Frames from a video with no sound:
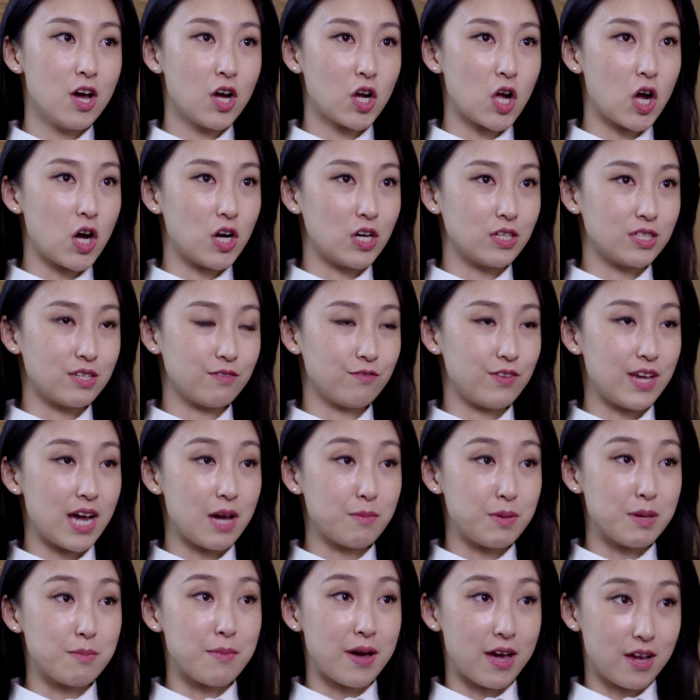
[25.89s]
called
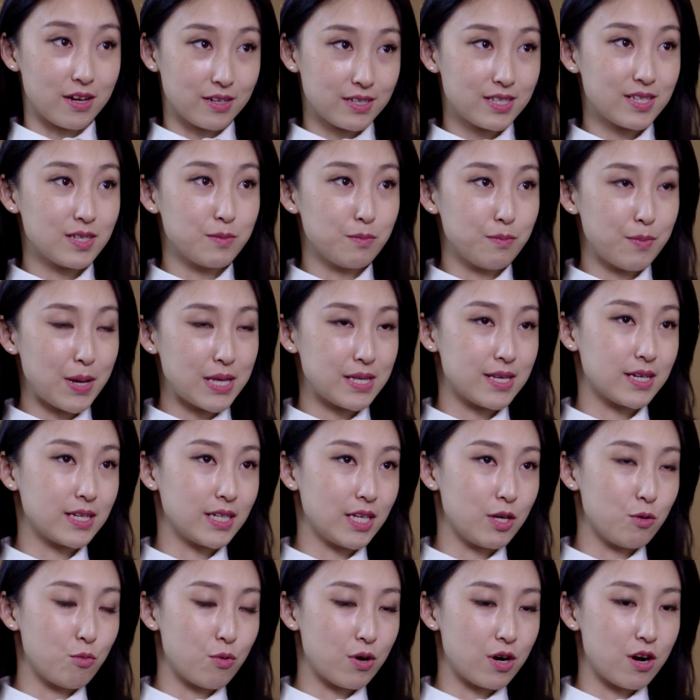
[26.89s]
VIP Max.
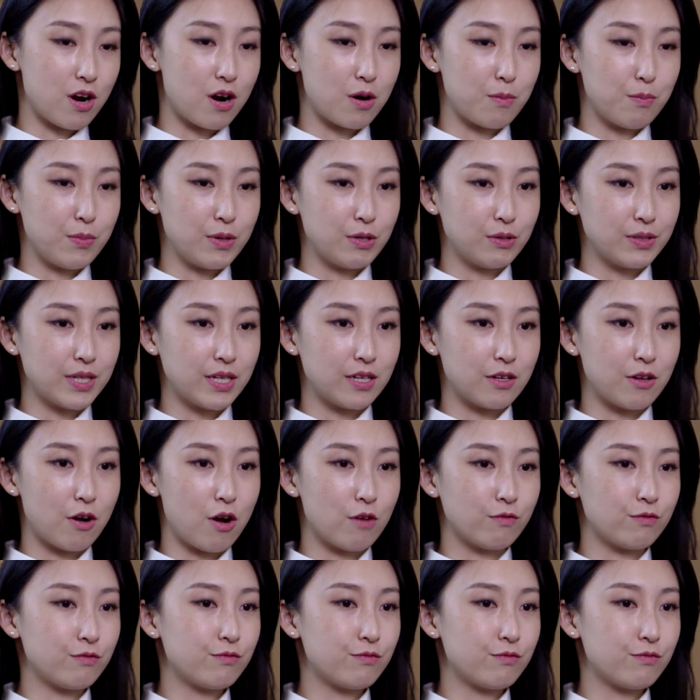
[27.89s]
Basically, we are building an